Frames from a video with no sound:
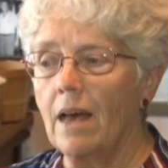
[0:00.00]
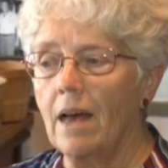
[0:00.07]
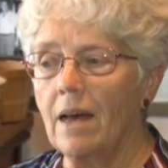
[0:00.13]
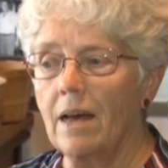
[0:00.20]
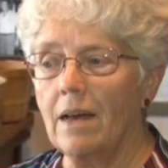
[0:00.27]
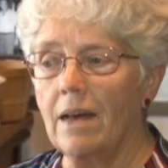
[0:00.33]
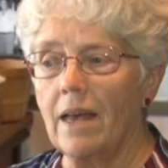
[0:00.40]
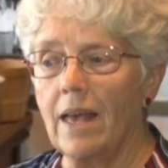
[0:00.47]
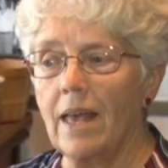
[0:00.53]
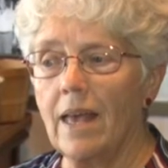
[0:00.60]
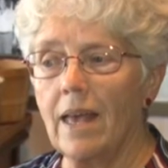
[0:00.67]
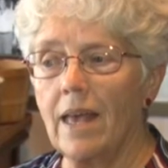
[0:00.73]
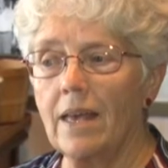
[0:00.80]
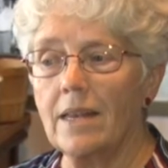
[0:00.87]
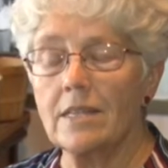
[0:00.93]
Uh,
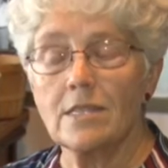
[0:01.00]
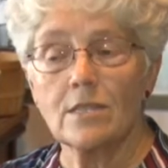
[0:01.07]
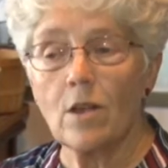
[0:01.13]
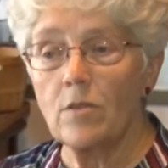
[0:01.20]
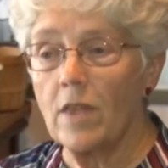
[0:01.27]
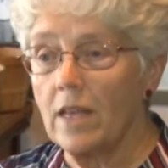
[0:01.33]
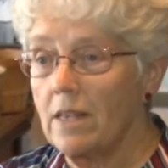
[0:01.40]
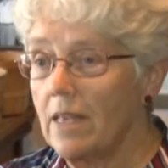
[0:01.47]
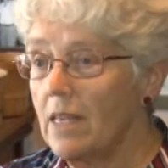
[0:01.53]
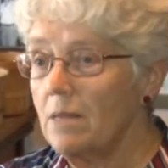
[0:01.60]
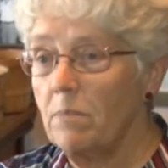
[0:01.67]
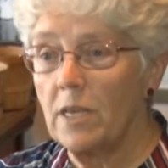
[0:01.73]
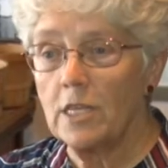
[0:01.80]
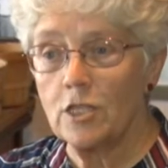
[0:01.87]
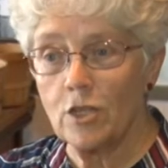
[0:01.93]
and so that
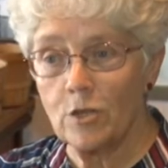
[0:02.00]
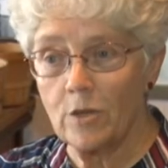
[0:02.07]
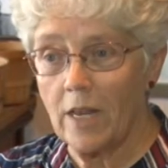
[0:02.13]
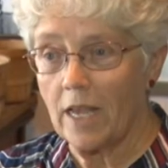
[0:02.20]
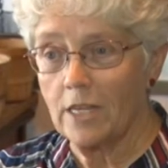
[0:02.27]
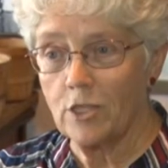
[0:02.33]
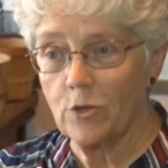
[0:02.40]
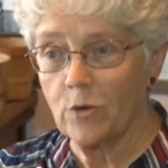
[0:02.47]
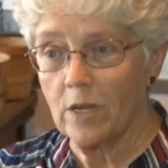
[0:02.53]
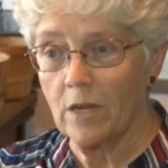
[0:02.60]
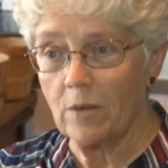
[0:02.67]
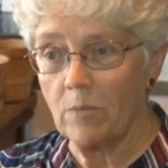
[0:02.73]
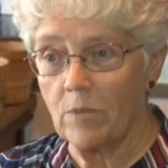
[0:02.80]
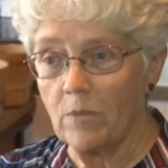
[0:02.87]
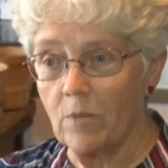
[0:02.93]
it'd be a two-day
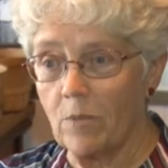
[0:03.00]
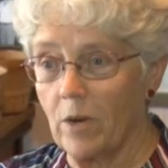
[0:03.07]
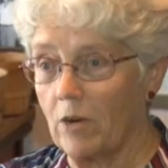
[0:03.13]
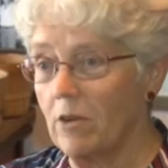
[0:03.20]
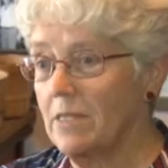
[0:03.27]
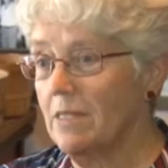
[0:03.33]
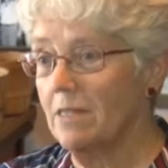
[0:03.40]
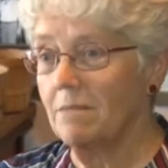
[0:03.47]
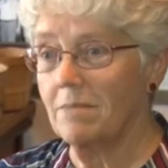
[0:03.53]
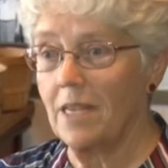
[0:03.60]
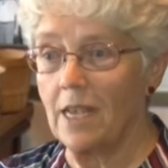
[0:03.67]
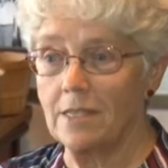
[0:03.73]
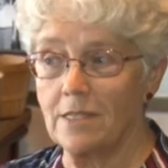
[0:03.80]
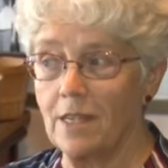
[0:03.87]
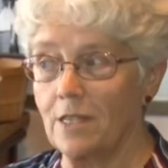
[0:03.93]
trip where it
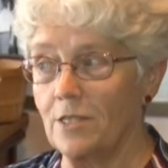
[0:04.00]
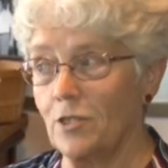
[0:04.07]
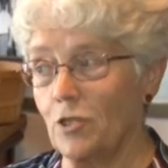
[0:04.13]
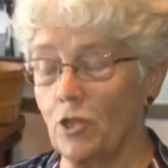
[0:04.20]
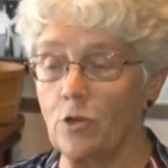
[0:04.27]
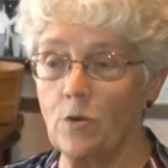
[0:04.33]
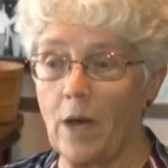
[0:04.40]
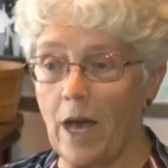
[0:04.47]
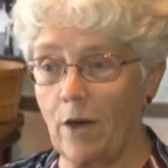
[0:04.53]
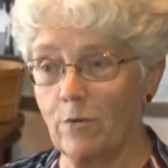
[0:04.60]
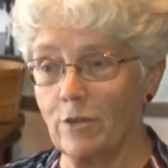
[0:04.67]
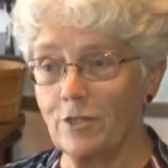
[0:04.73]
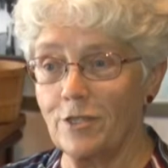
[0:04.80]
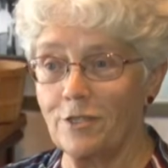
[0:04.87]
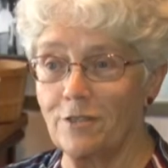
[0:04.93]
takes us two
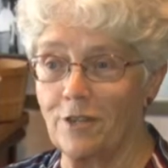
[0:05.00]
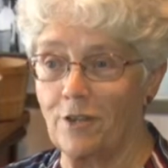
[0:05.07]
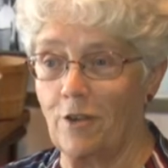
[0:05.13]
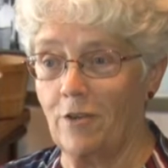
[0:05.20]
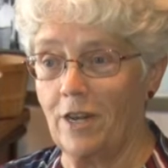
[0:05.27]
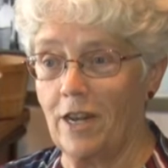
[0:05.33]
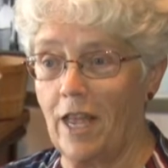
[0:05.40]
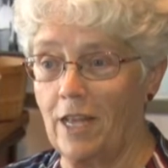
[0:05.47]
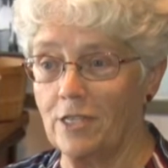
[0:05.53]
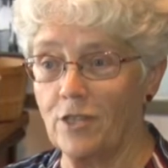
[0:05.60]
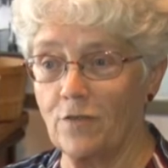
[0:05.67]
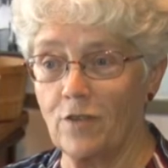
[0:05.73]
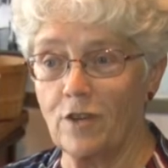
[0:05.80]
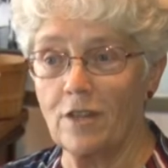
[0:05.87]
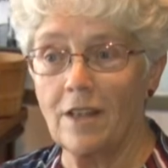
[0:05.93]
hours to go to
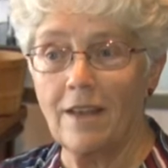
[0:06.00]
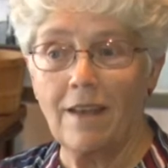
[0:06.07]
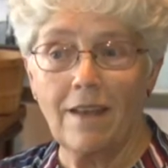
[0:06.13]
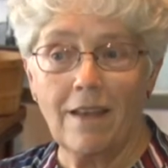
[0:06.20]
Nashville.